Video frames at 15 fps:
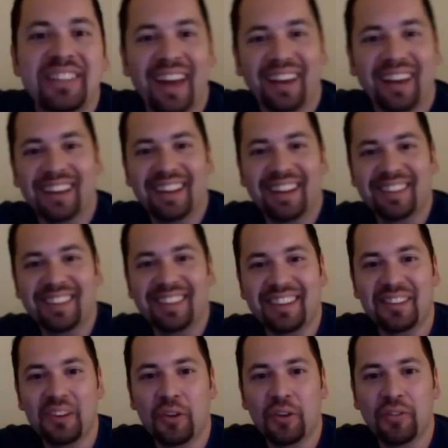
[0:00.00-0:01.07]
is that? Like,
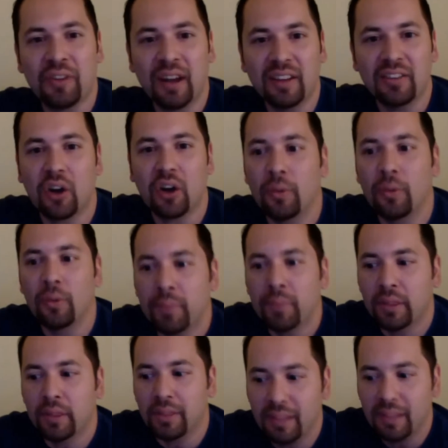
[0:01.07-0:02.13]
it's no fun. So
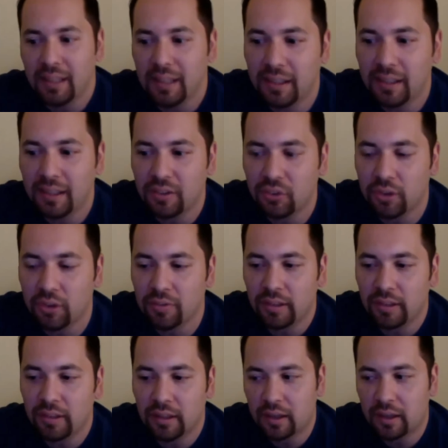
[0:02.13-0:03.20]
the sort of
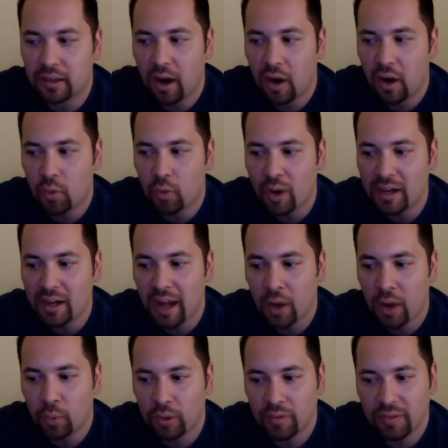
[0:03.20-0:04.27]
right
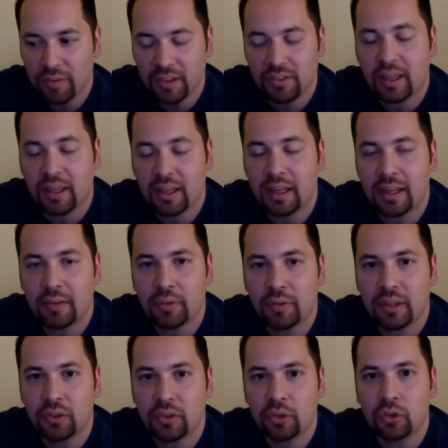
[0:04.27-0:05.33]
now we're investigating if we
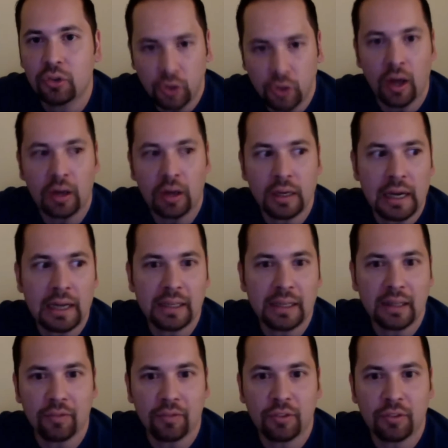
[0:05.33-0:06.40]
can do good
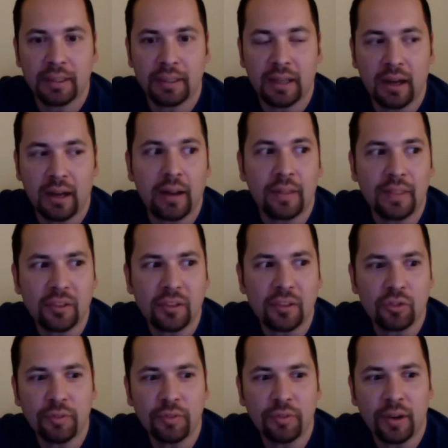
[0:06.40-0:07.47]
online comfortably. I think
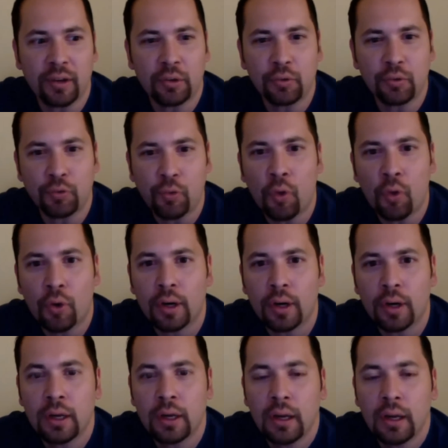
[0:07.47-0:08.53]
Street Fighter
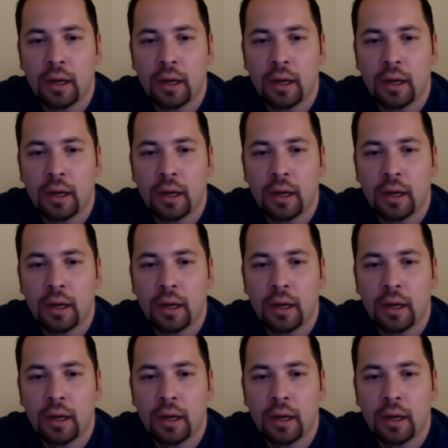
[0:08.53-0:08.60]
4